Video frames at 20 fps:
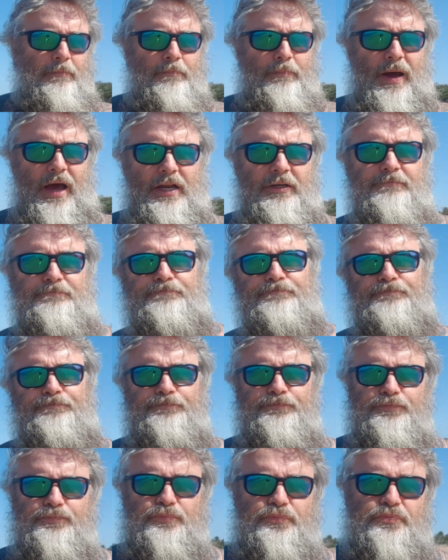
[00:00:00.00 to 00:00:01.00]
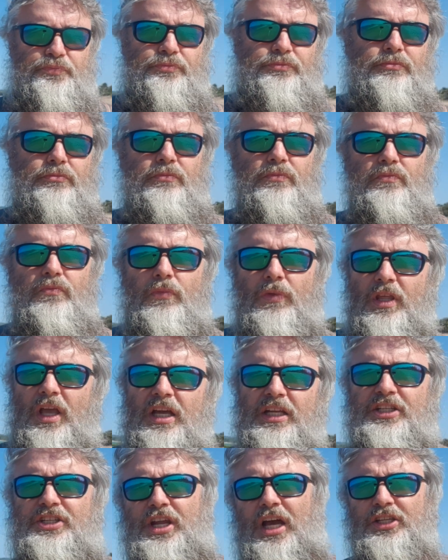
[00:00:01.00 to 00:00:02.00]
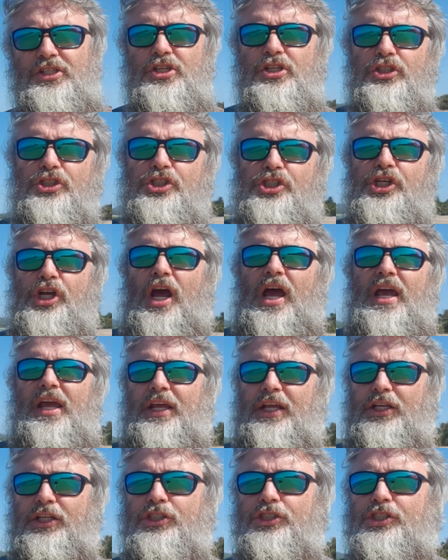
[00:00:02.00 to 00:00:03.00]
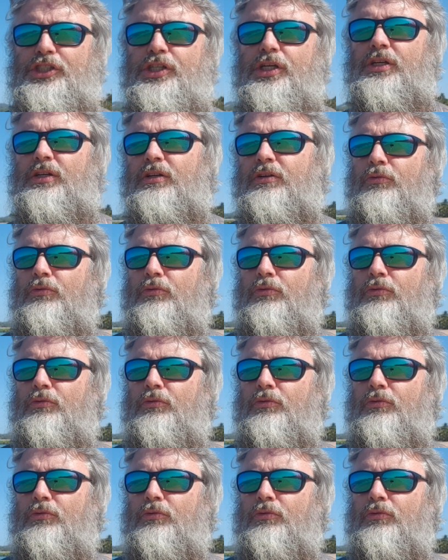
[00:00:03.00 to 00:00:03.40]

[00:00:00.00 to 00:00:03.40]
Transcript: But it doesn't change